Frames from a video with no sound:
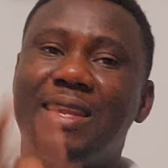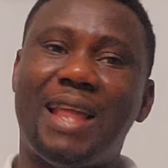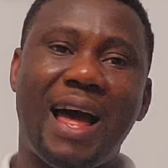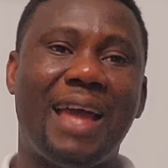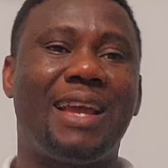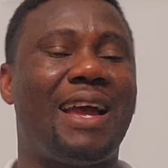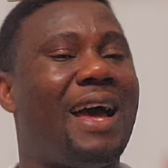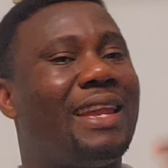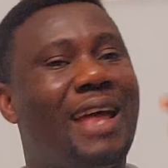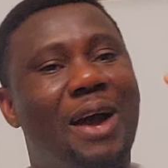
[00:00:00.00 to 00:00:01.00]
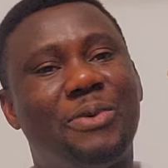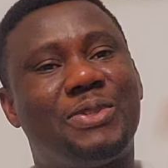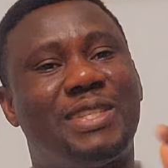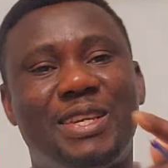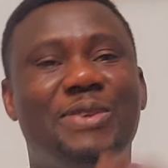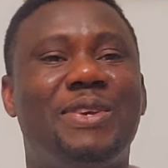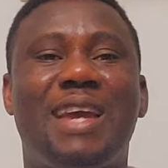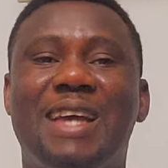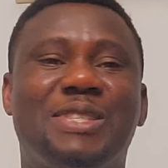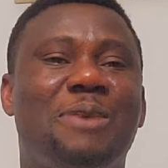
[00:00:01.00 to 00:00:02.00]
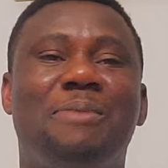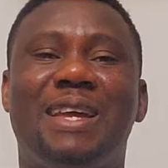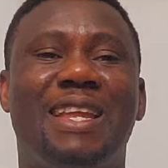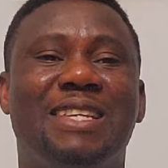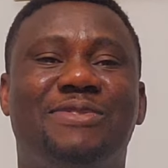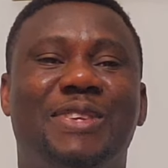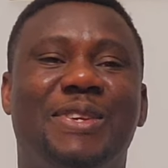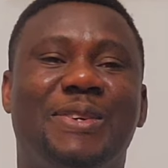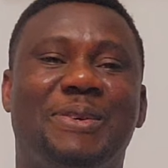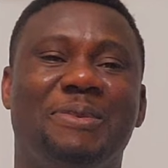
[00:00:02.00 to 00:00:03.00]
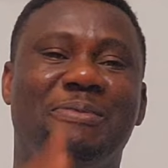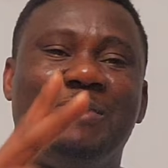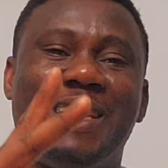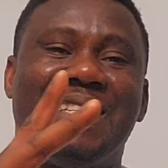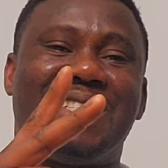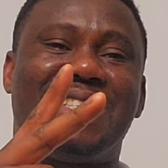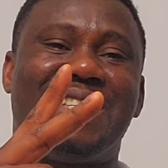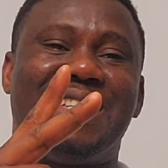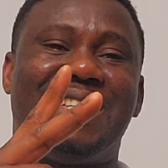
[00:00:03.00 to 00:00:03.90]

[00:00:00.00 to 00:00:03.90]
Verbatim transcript: like, and I will see you guys on my next video. Peace.